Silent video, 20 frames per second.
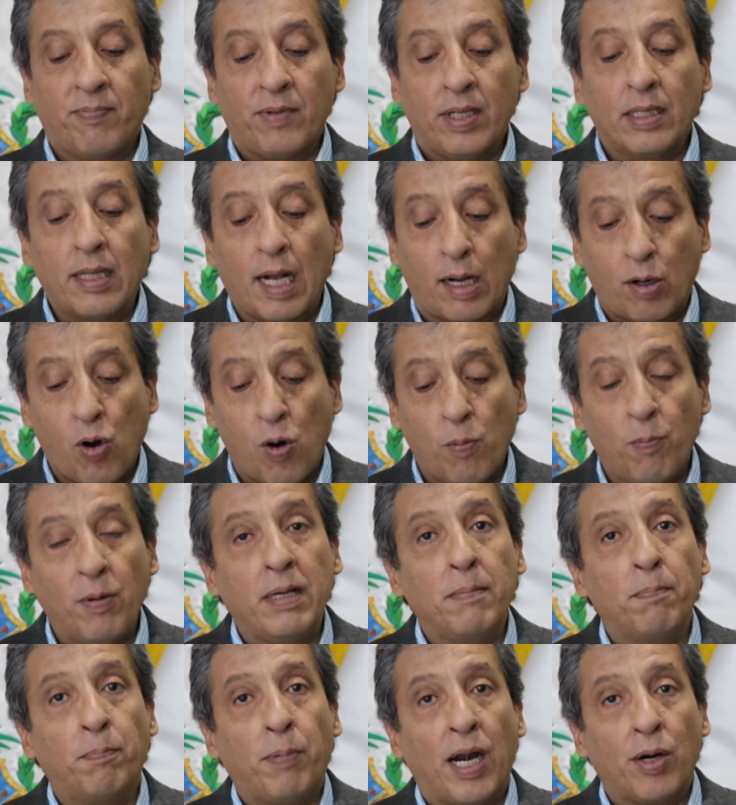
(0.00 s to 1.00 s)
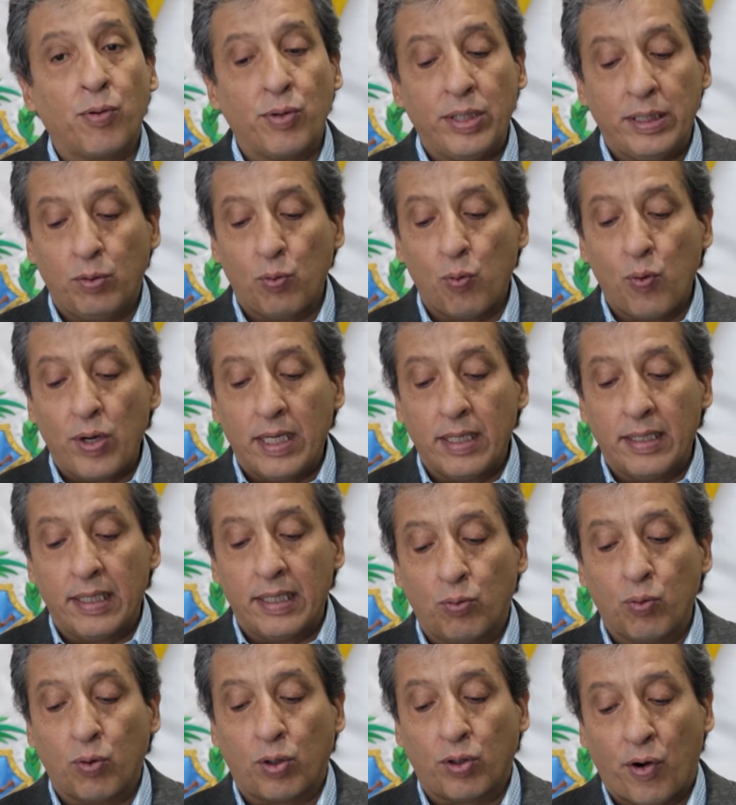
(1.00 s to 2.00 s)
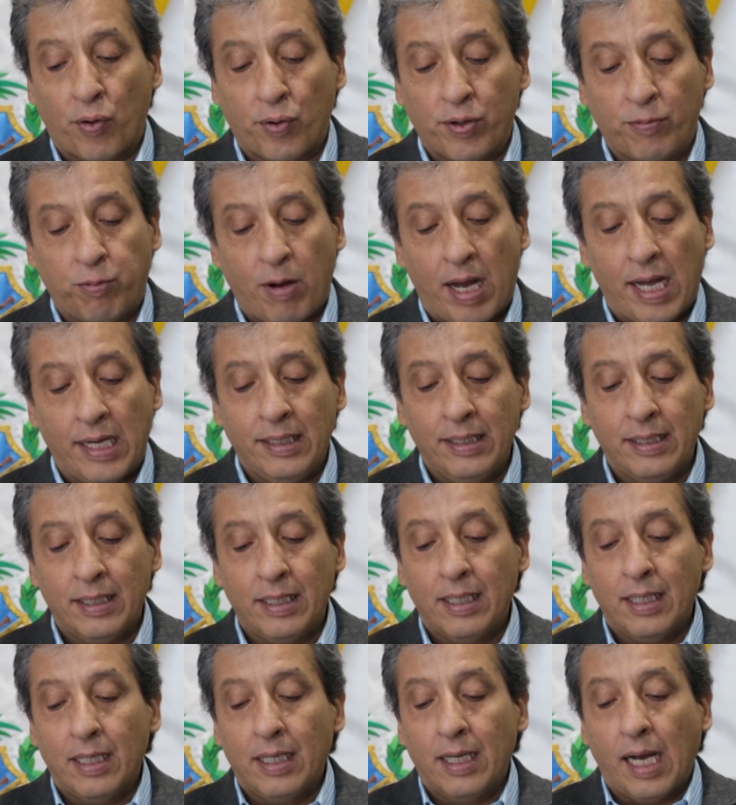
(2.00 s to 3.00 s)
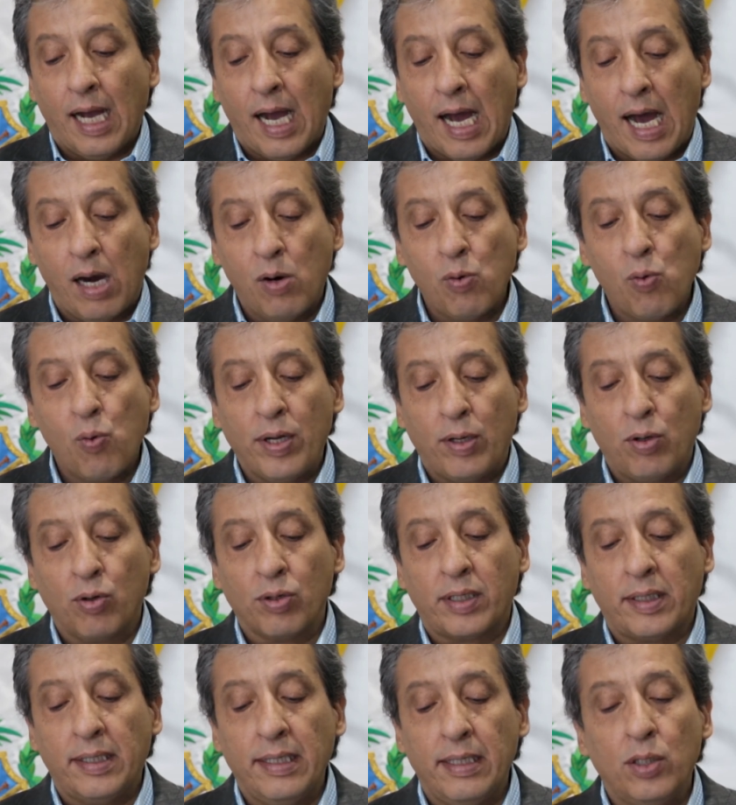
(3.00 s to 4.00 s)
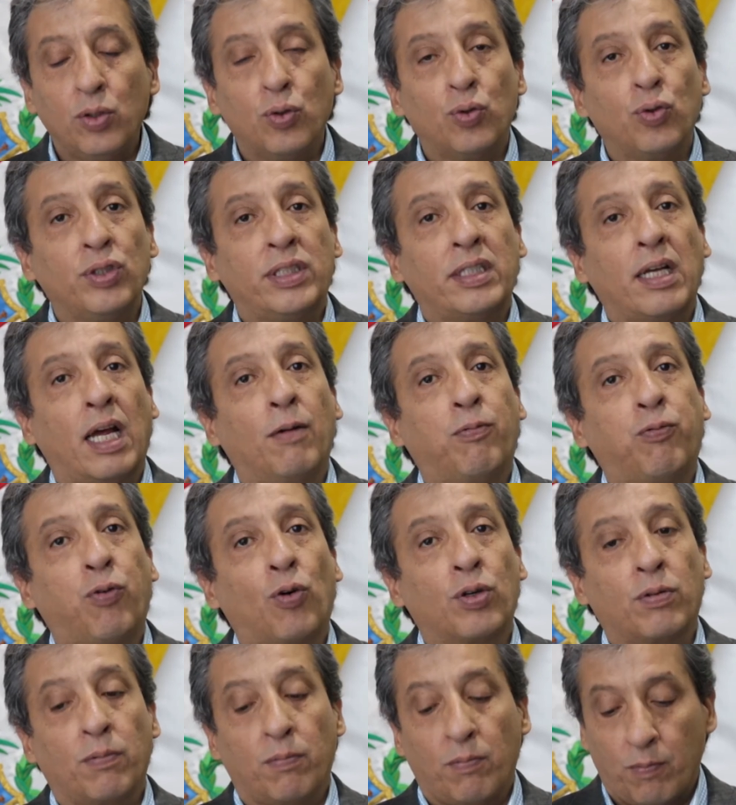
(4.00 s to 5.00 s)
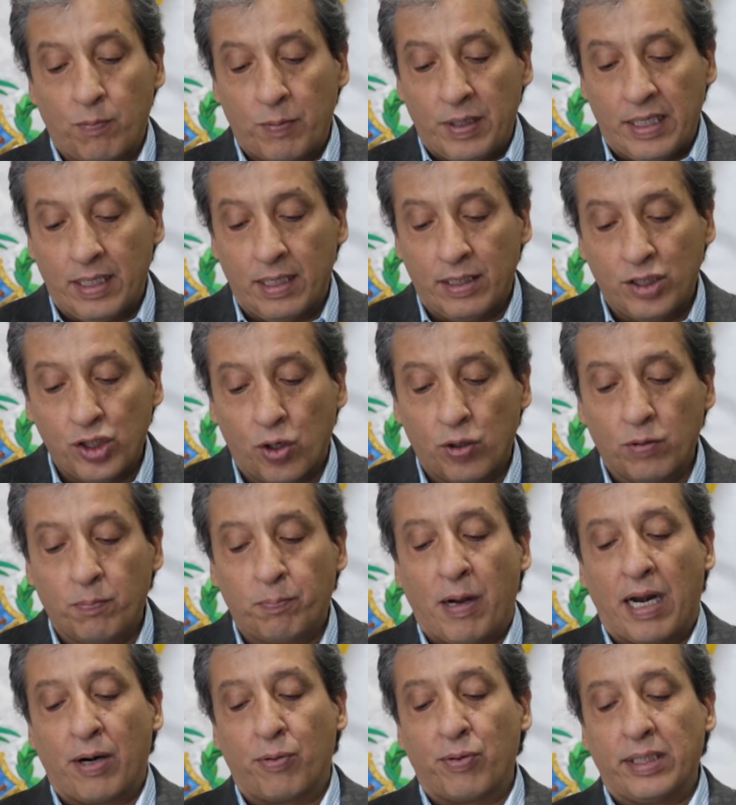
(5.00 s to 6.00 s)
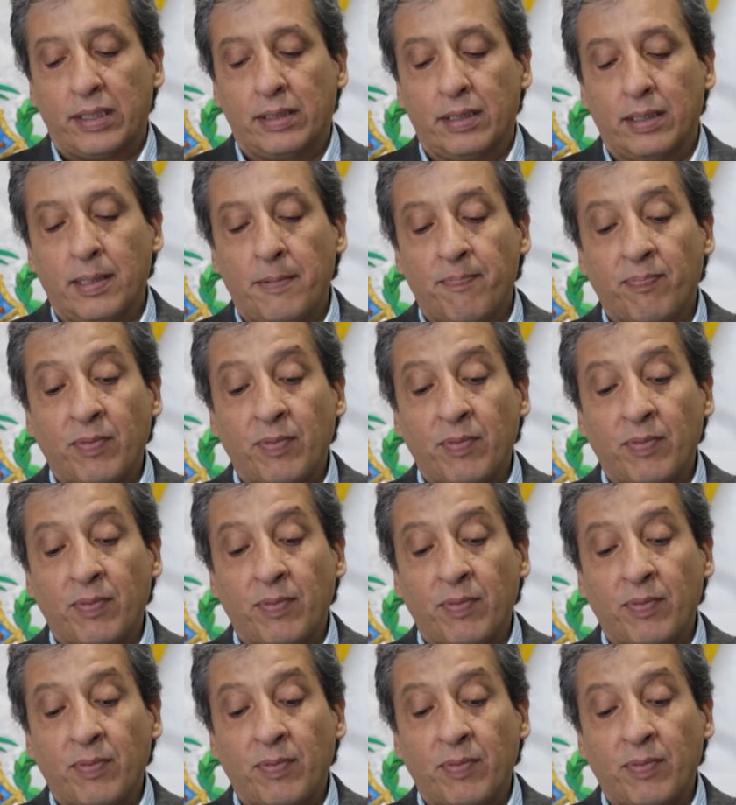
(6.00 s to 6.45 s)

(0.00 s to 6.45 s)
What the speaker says: The COP in Paris will to clarify how we continue this effort beyond Paris.